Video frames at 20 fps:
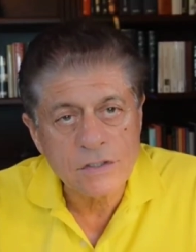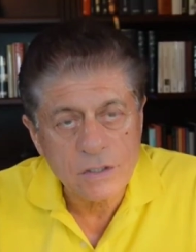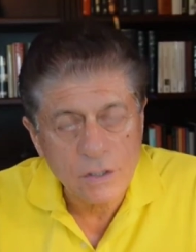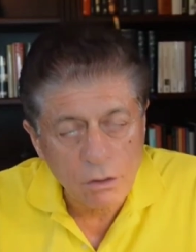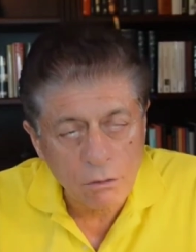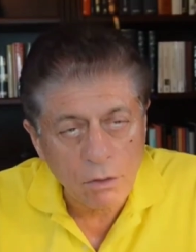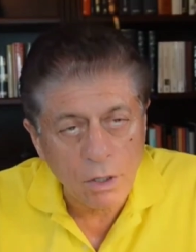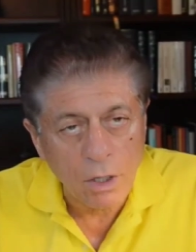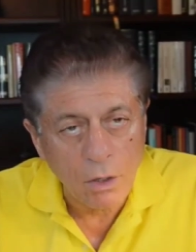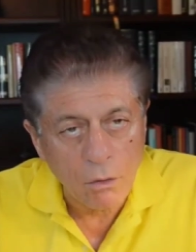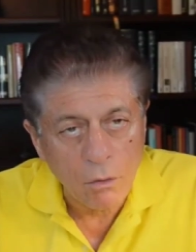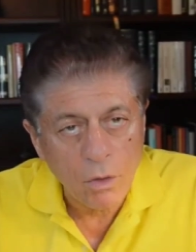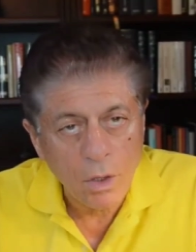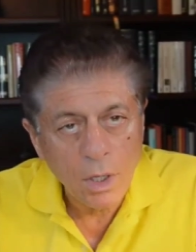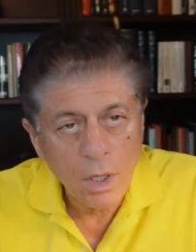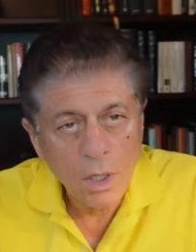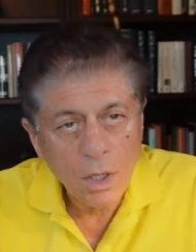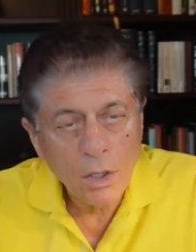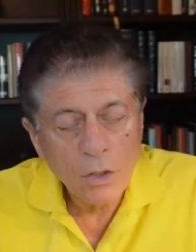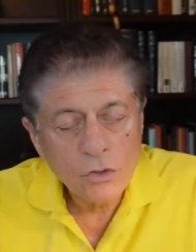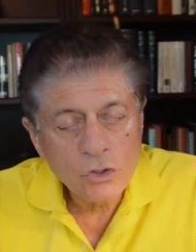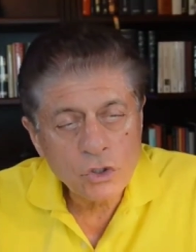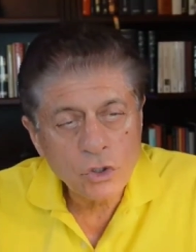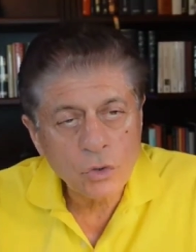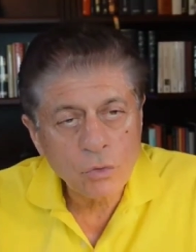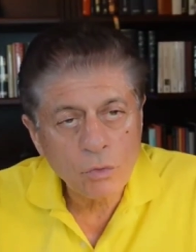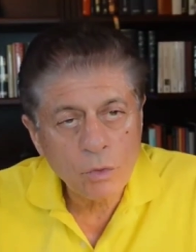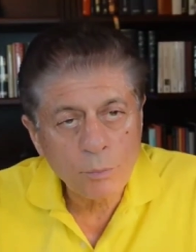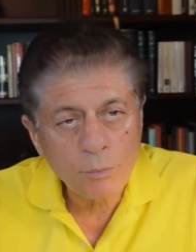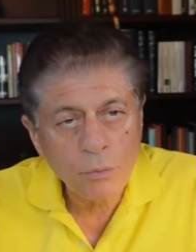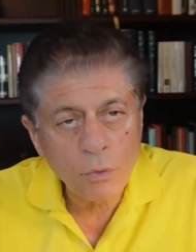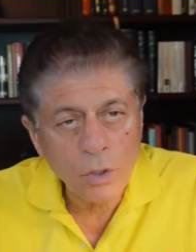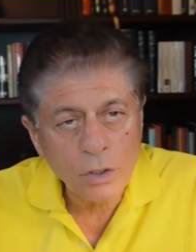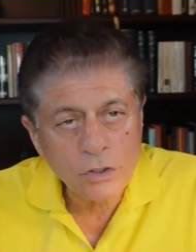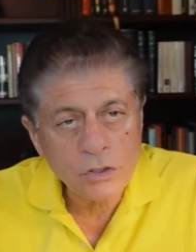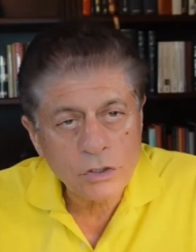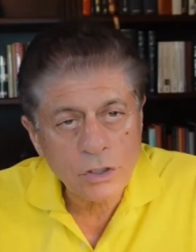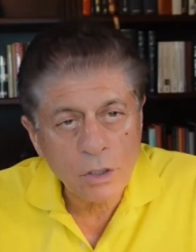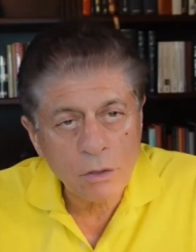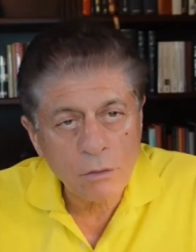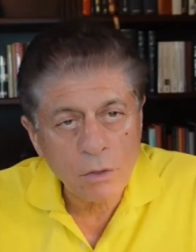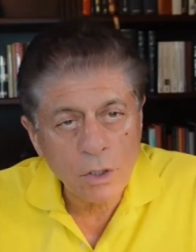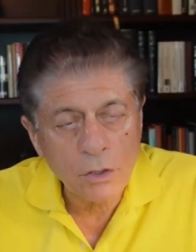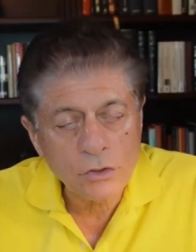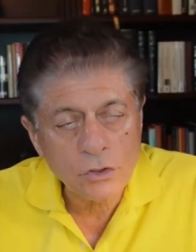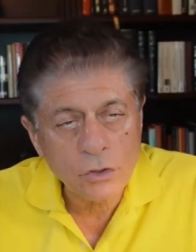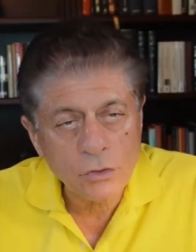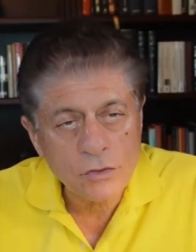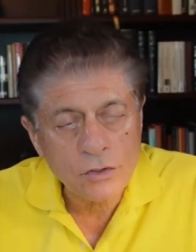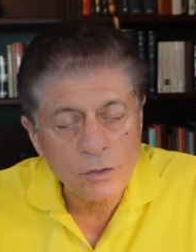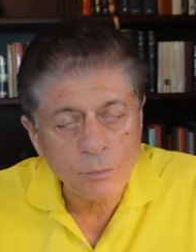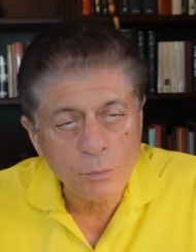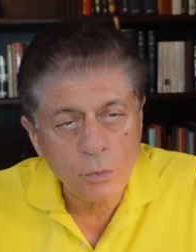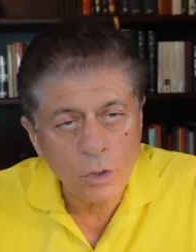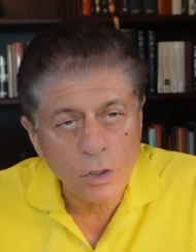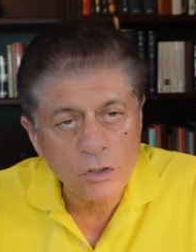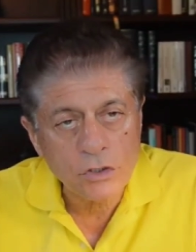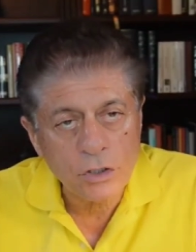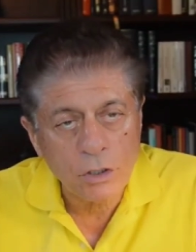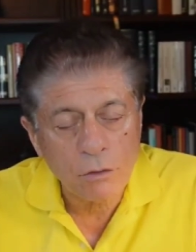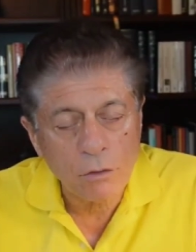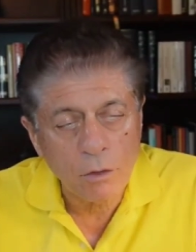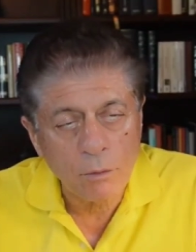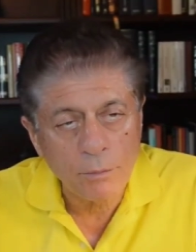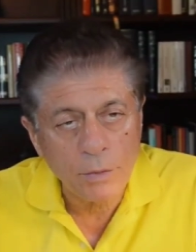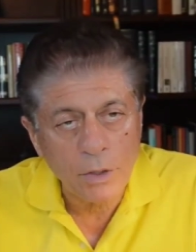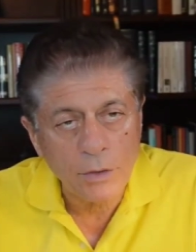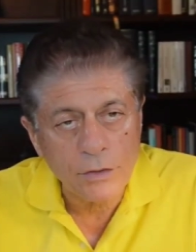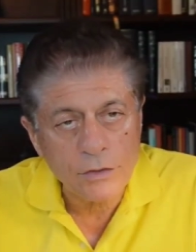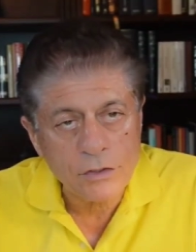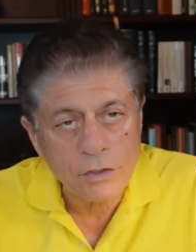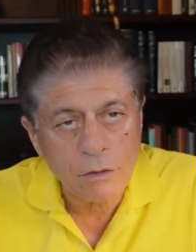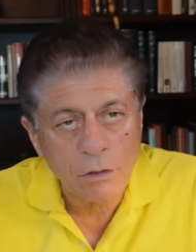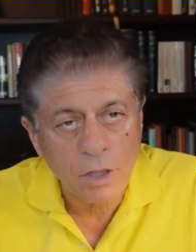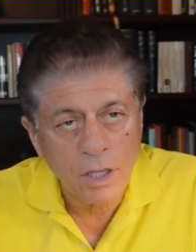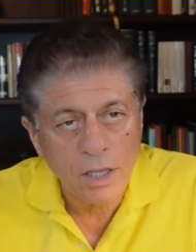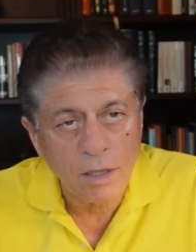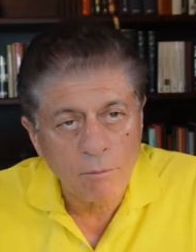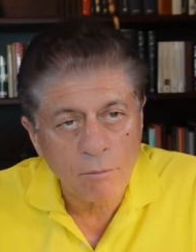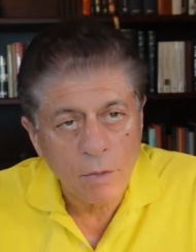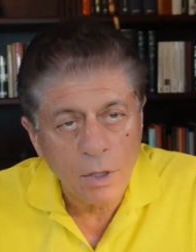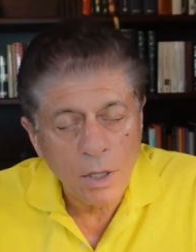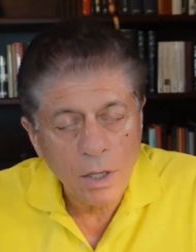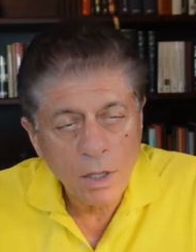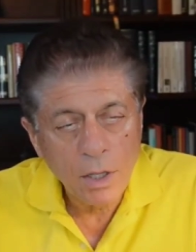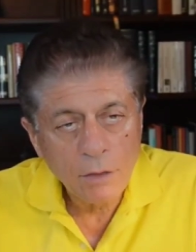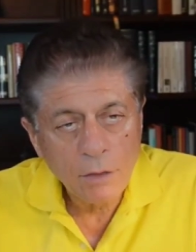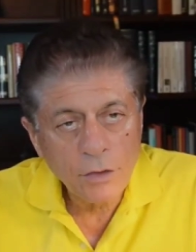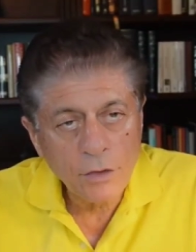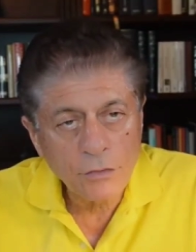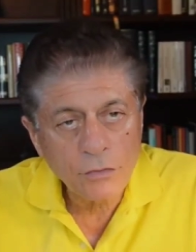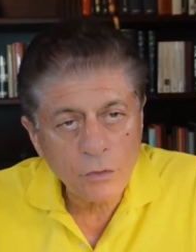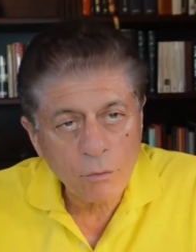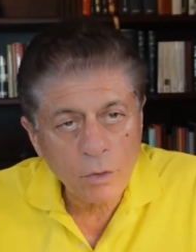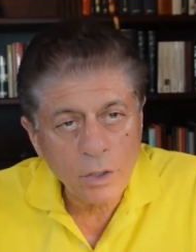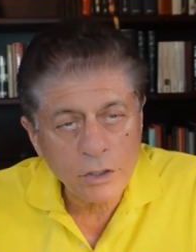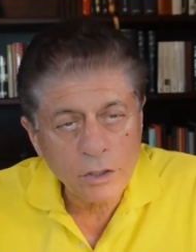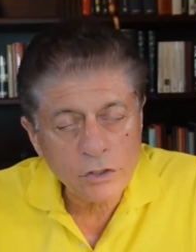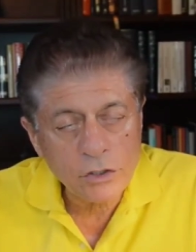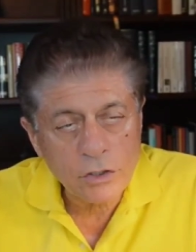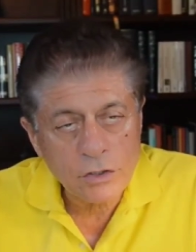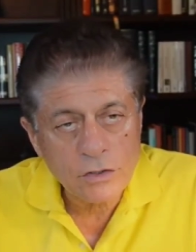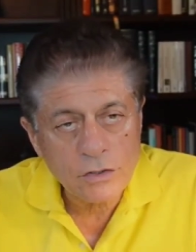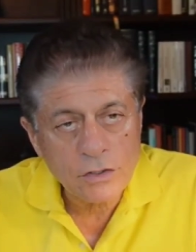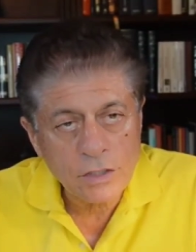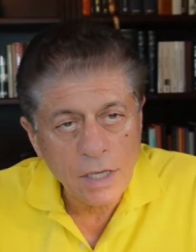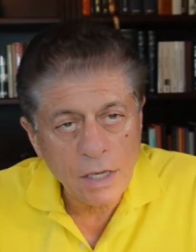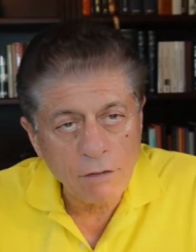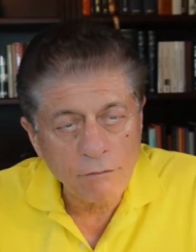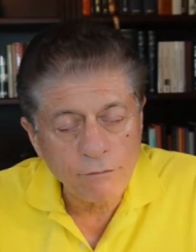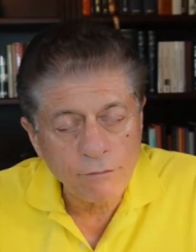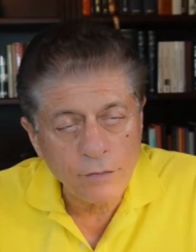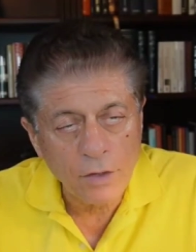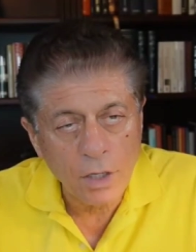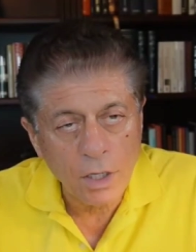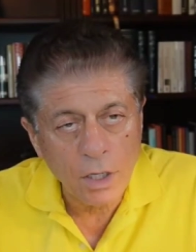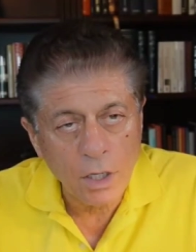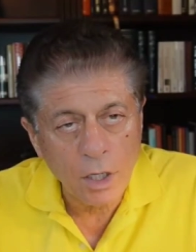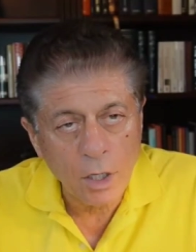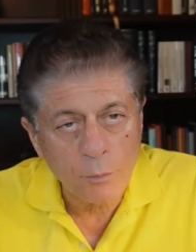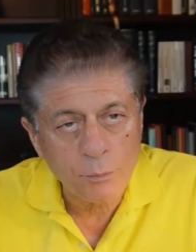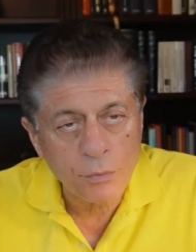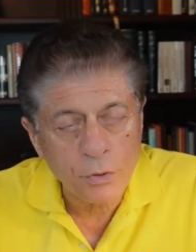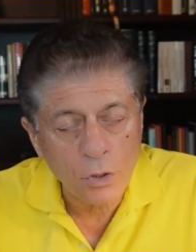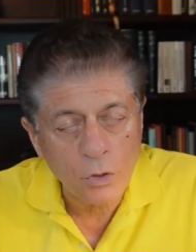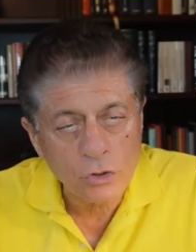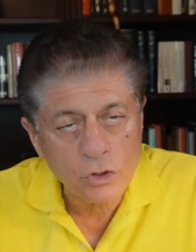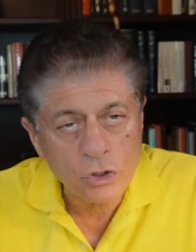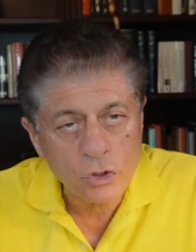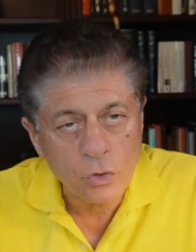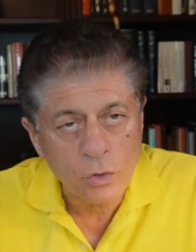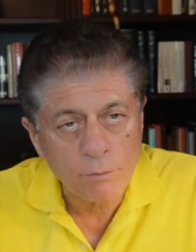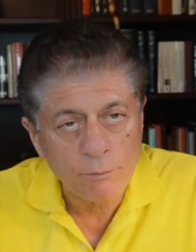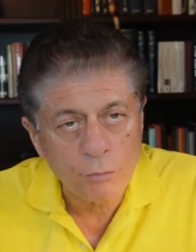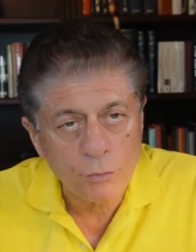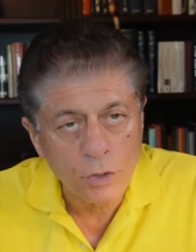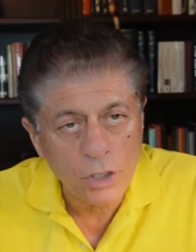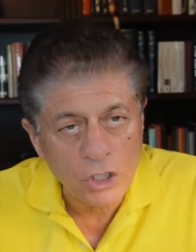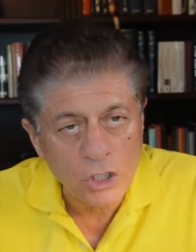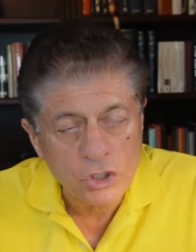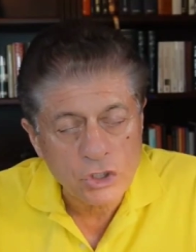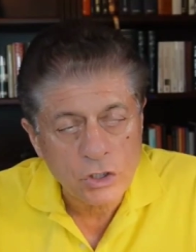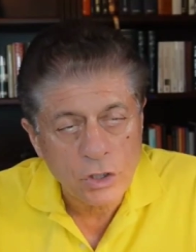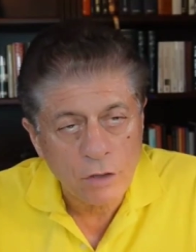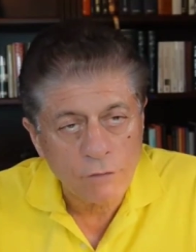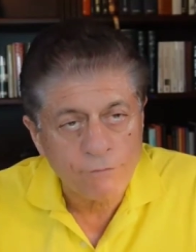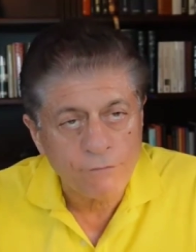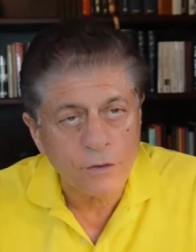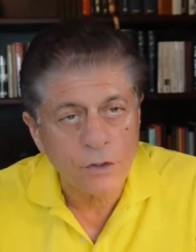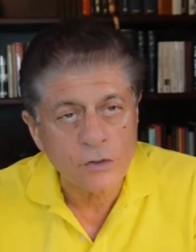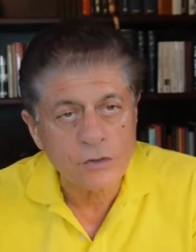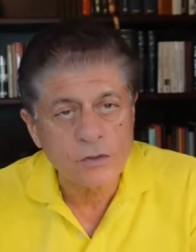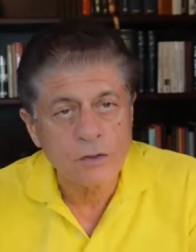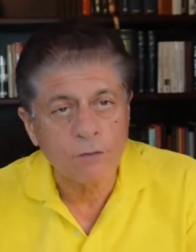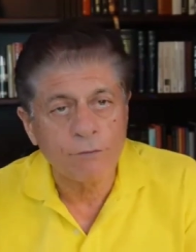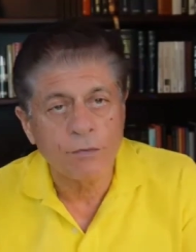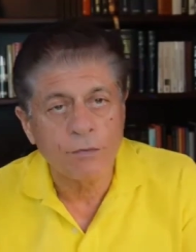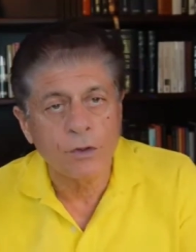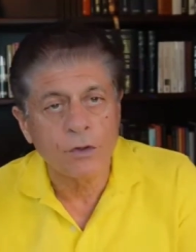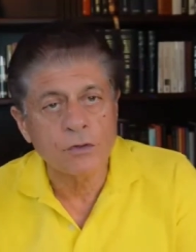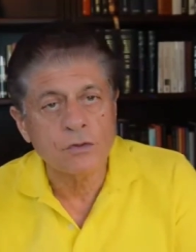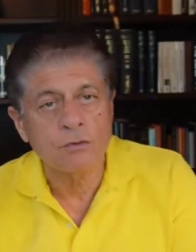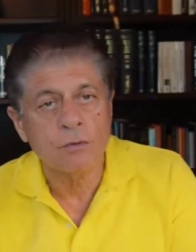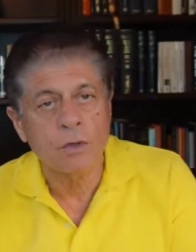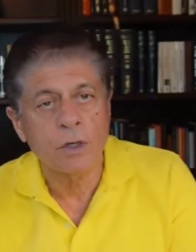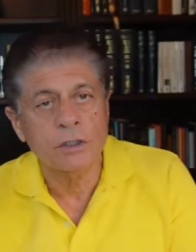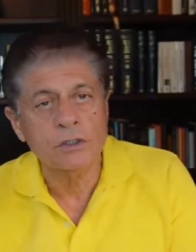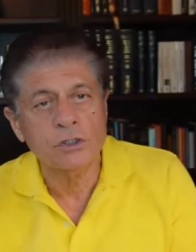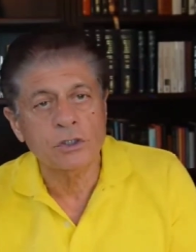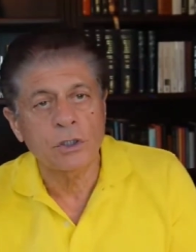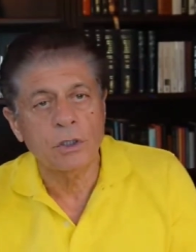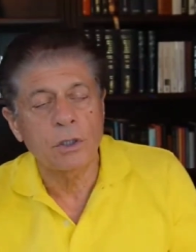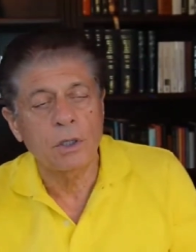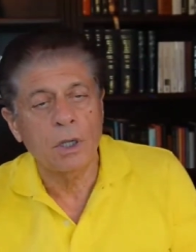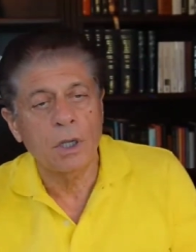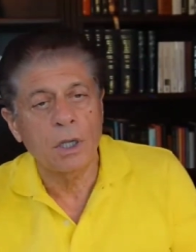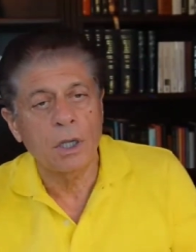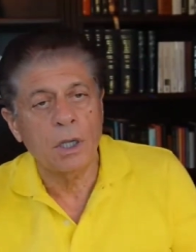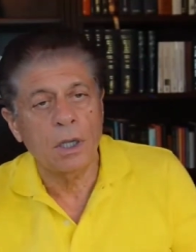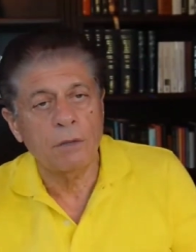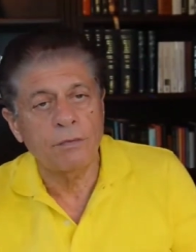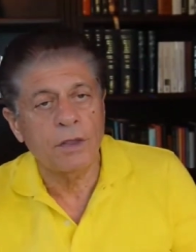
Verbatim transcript: zero, to report general uh, to support General Milley's claim that the Russians have uh, approached or breached the first of those Russian uh,